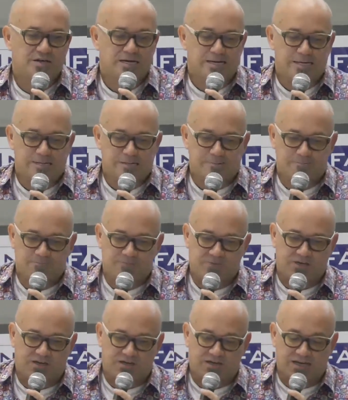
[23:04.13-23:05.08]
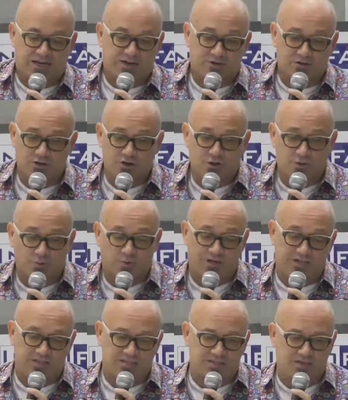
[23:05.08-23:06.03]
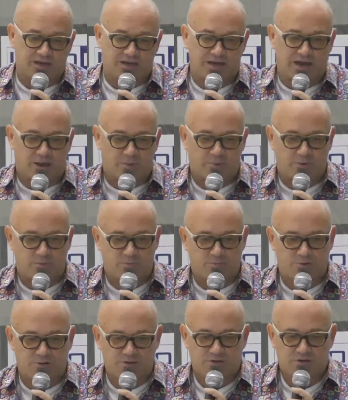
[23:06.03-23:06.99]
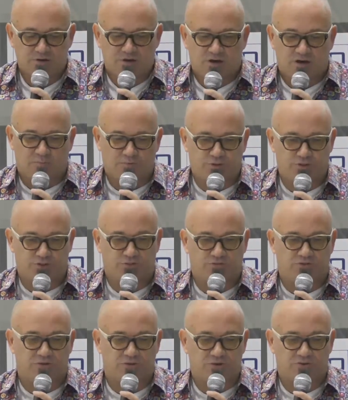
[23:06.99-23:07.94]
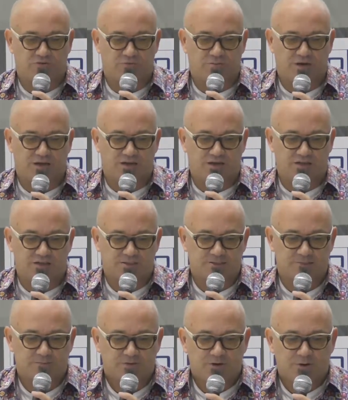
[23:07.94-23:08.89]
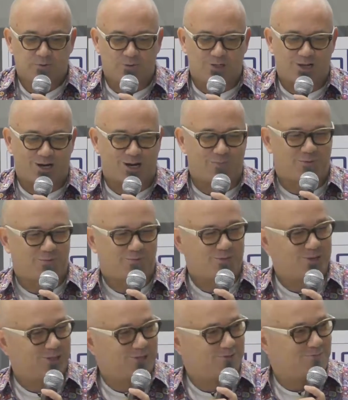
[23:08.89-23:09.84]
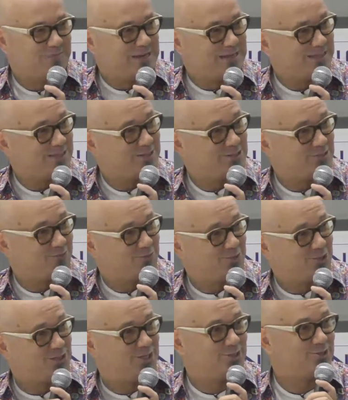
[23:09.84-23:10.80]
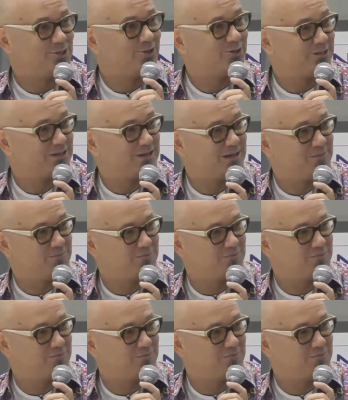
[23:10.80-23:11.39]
and I don't know when it's going to happen, but a personal favorite of mine is, we talk about predictive maintenance of machines all the time.